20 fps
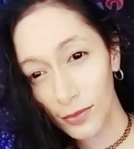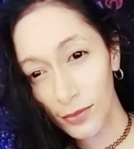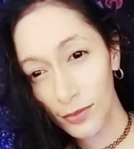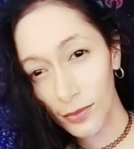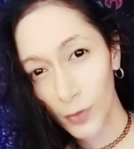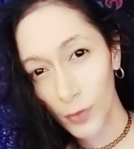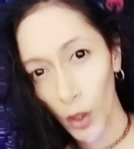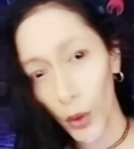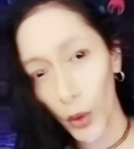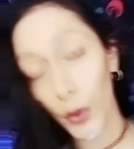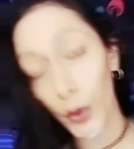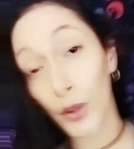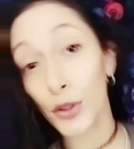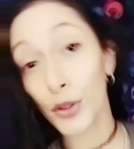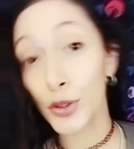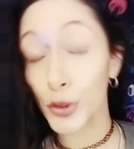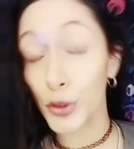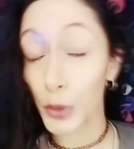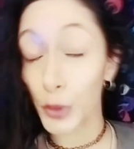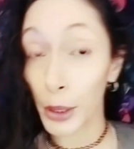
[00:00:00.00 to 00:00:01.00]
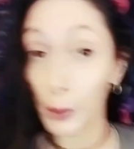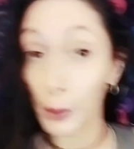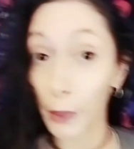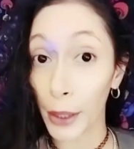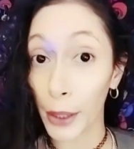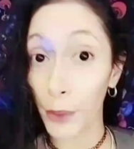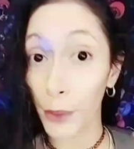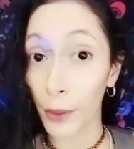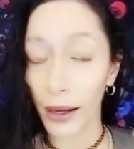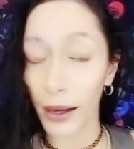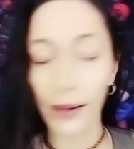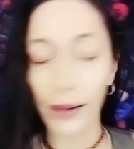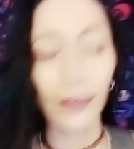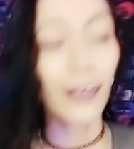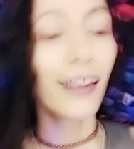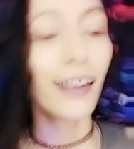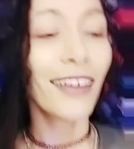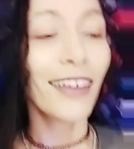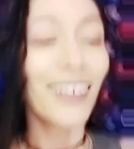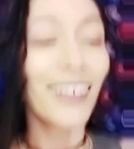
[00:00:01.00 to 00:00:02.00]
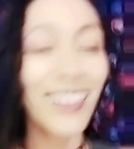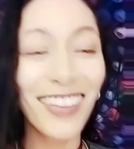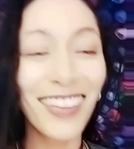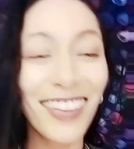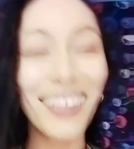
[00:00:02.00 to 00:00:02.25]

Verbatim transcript: You're gonna stream anyway. I'm